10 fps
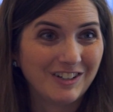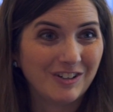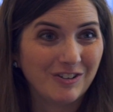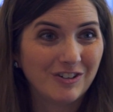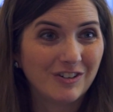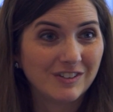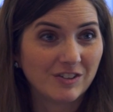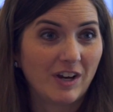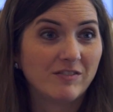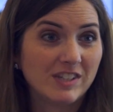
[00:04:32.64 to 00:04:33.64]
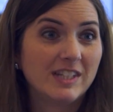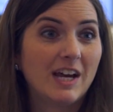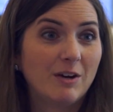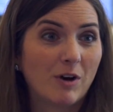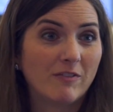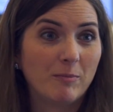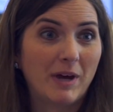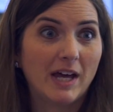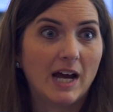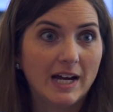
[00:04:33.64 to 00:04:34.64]
You don't necessarily have to say off the
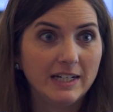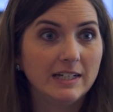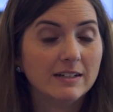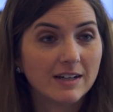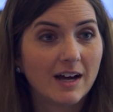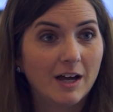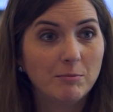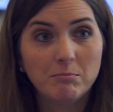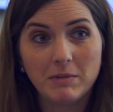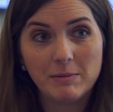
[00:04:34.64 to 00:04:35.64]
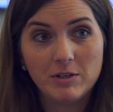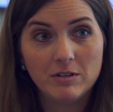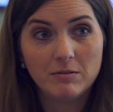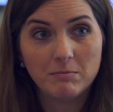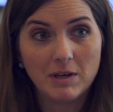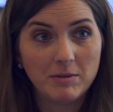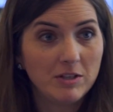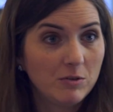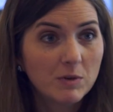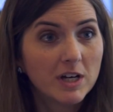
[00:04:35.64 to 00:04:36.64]
bat, I need time. Maybe
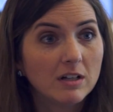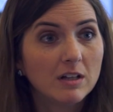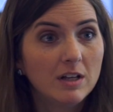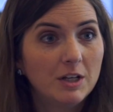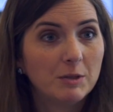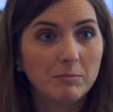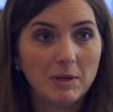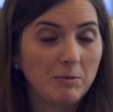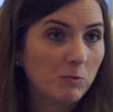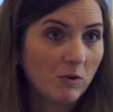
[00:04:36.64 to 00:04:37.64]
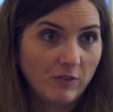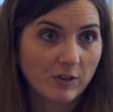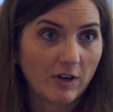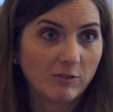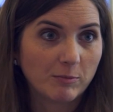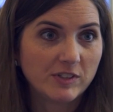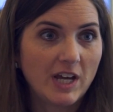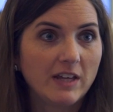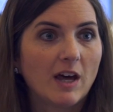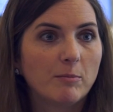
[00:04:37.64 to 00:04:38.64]
you will. Maybe you won't feel comfortable
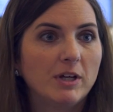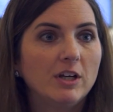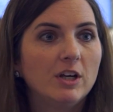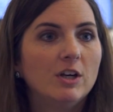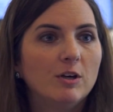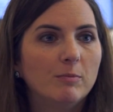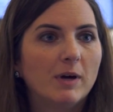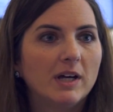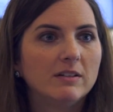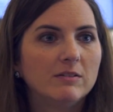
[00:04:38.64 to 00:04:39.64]
saying that, but